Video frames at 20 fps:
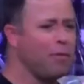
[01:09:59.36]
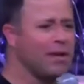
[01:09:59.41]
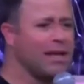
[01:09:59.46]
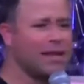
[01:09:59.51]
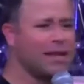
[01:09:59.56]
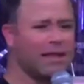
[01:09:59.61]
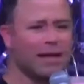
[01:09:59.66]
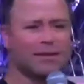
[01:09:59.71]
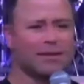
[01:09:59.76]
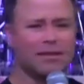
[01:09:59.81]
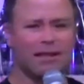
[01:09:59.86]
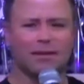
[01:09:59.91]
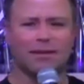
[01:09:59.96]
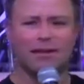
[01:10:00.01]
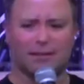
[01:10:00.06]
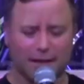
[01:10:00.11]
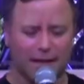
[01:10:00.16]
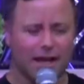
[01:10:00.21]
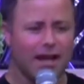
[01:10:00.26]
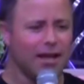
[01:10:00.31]
we did this and this.
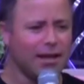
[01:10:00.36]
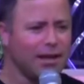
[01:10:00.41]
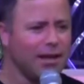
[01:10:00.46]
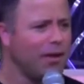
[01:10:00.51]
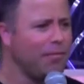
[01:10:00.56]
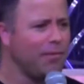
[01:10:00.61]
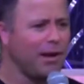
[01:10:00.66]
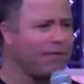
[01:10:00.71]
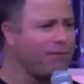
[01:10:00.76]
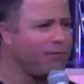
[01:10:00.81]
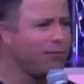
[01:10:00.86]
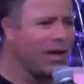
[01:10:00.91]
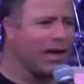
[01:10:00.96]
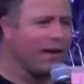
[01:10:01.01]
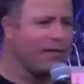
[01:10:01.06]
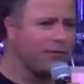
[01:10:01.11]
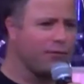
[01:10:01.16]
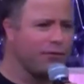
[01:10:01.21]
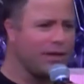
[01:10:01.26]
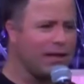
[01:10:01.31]
I said, I know, but I
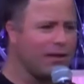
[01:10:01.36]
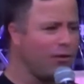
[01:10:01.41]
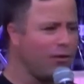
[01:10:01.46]
forgave you for that